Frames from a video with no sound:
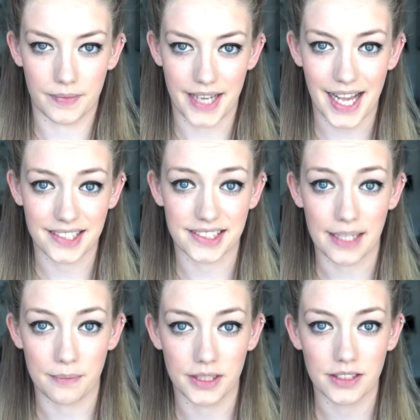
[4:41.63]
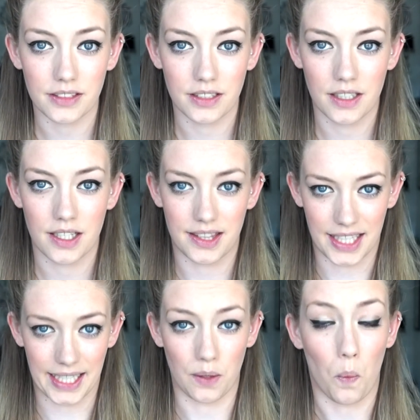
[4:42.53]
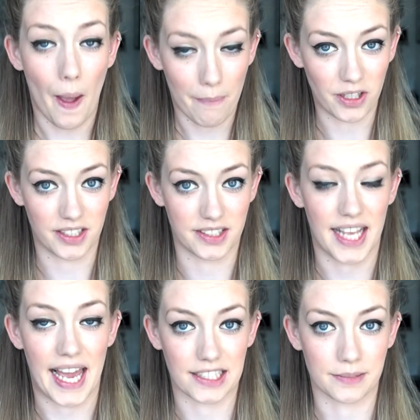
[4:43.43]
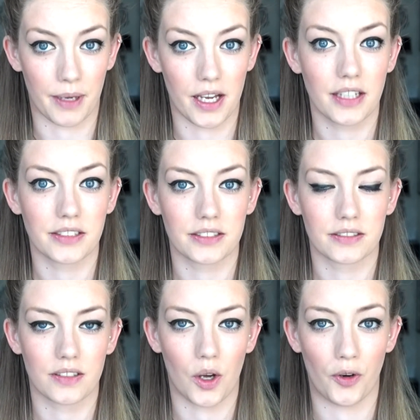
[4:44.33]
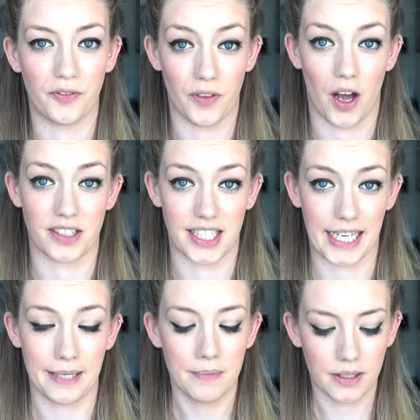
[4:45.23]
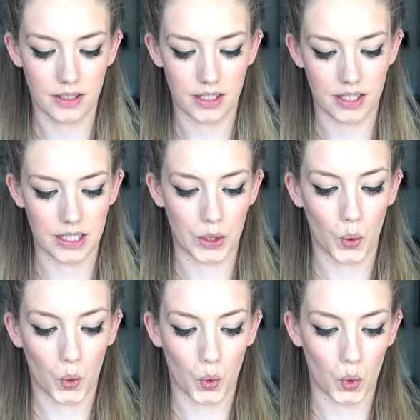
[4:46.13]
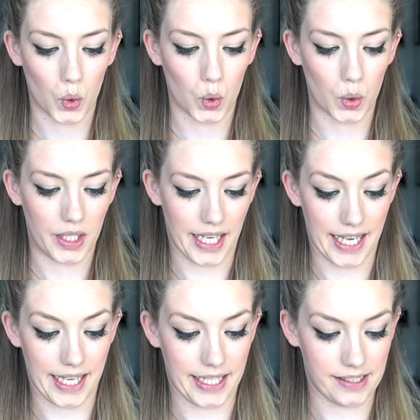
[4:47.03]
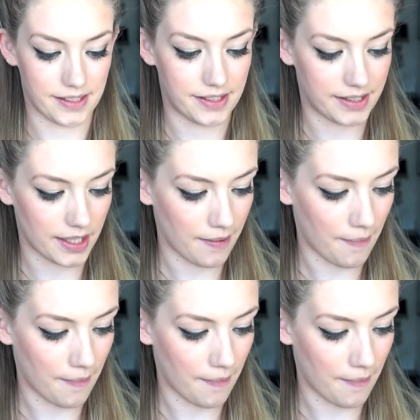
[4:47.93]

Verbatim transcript: Next statement, the weapons expert of our team is